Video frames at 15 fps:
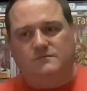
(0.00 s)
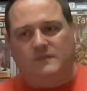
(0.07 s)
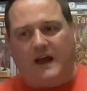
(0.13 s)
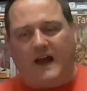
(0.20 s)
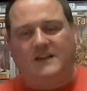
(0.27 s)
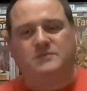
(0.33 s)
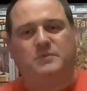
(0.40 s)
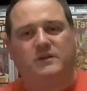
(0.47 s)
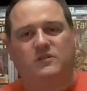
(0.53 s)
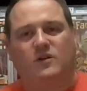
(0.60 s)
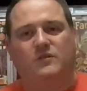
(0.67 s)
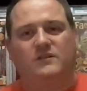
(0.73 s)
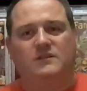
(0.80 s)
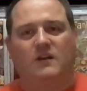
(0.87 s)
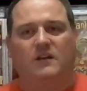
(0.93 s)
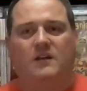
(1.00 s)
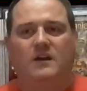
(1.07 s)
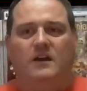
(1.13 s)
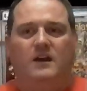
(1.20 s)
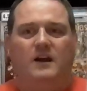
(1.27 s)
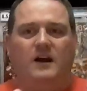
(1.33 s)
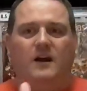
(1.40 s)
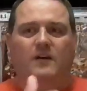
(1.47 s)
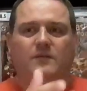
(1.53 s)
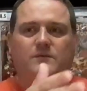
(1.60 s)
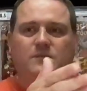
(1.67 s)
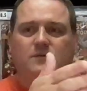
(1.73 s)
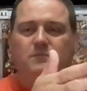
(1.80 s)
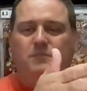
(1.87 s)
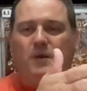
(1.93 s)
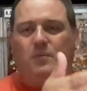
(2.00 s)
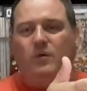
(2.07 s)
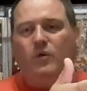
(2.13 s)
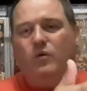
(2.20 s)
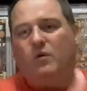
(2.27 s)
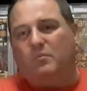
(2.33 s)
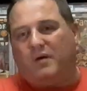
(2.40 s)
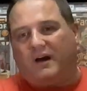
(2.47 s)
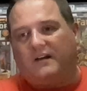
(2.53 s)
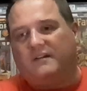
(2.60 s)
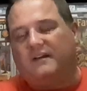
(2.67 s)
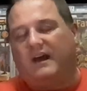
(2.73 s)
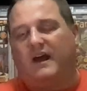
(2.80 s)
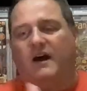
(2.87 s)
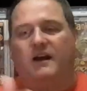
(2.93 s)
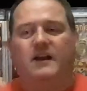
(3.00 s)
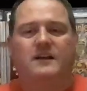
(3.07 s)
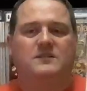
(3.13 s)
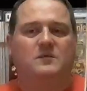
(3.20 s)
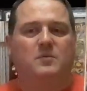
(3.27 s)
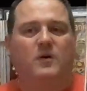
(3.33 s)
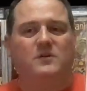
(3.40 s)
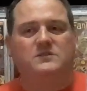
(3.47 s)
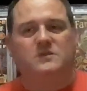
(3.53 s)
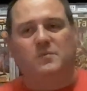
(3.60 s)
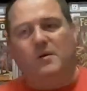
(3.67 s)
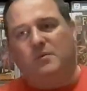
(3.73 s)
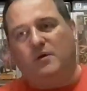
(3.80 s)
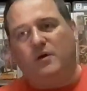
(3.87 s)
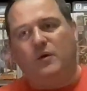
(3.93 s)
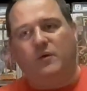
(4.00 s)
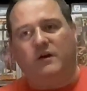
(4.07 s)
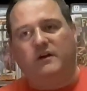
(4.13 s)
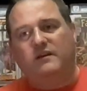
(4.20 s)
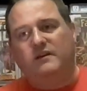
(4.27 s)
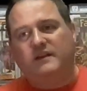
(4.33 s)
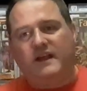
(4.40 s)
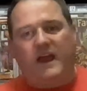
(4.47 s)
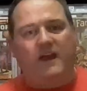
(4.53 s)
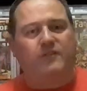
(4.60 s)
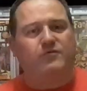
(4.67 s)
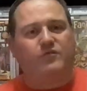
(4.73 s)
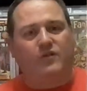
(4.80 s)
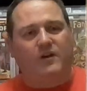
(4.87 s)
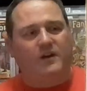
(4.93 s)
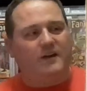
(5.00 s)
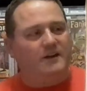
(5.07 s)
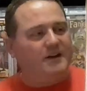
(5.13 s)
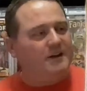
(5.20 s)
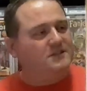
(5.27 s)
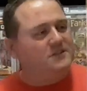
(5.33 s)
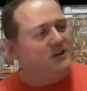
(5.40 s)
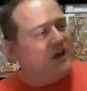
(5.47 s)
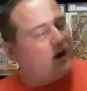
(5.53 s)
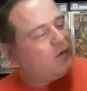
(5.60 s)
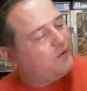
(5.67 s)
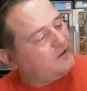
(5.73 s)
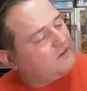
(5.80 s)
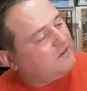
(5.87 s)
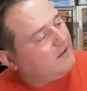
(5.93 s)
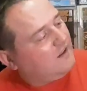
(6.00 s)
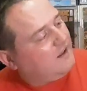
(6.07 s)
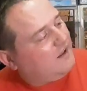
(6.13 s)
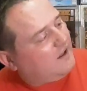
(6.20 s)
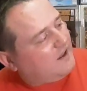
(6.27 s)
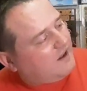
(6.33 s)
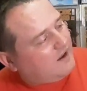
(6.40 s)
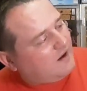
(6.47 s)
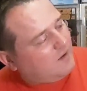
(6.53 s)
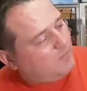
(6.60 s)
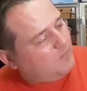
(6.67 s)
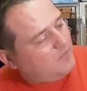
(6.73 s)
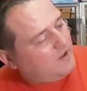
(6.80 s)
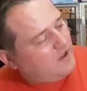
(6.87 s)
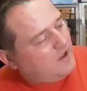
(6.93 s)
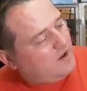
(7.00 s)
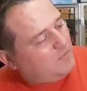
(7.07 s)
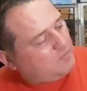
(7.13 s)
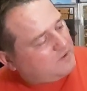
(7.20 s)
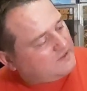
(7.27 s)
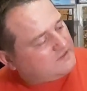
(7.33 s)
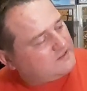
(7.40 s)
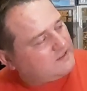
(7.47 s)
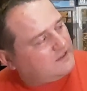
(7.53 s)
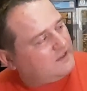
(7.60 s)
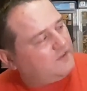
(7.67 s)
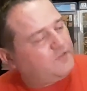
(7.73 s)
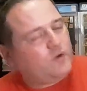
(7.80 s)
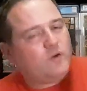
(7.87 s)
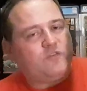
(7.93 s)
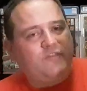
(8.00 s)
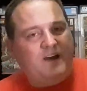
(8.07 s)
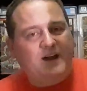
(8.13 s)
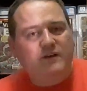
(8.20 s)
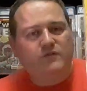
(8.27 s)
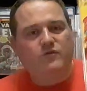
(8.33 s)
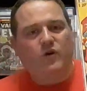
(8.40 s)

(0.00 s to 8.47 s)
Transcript: aspect of it, like people who are buttoned down as opposed to people who are carefree and easygoing. But if you're a fan of